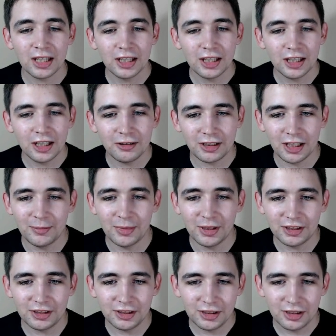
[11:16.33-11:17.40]
Okay,
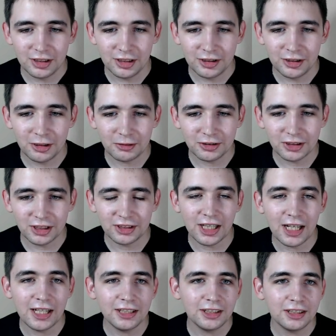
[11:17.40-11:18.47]
but jokes
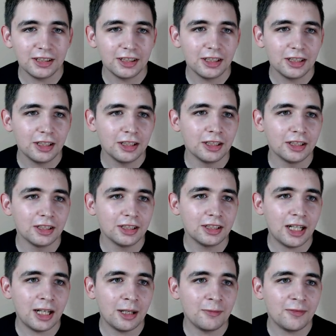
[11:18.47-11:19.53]
aside,
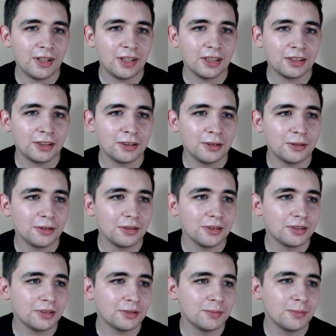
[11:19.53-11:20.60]
I'm very
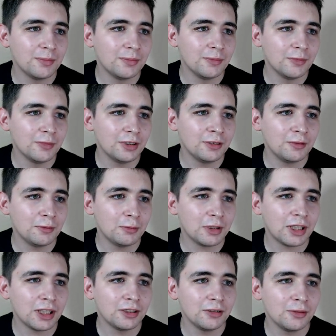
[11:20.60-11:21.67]
curious if we
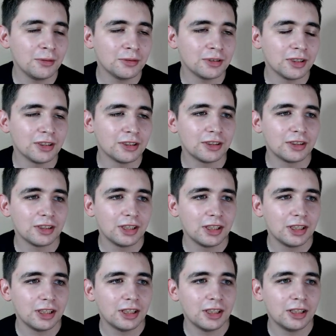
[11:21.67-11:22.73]
can use it
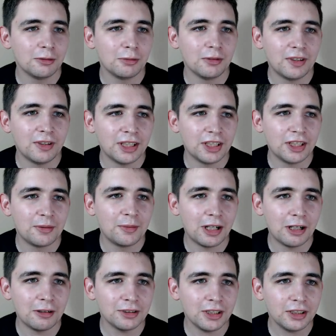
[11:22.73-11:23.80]
with another
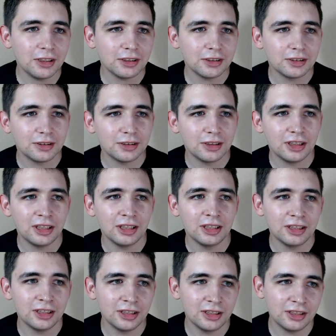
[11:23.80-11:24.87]
browser,
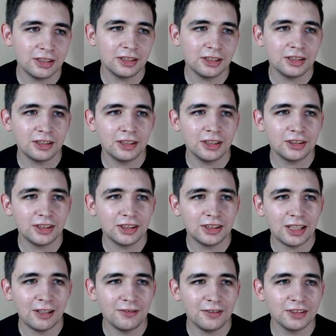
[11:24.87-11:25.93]
and this is
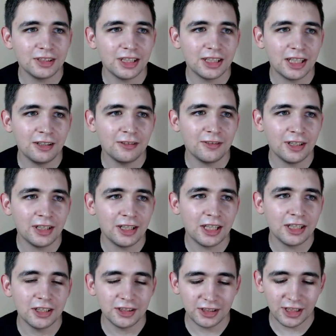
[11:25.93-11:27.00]
something that I've
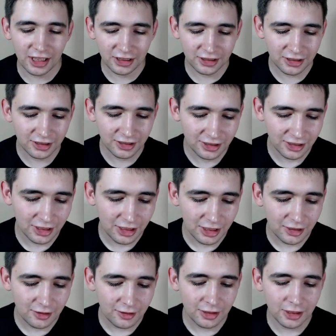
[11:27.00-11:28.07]
already checked
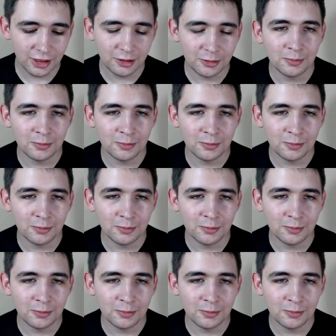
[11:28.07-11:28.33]
for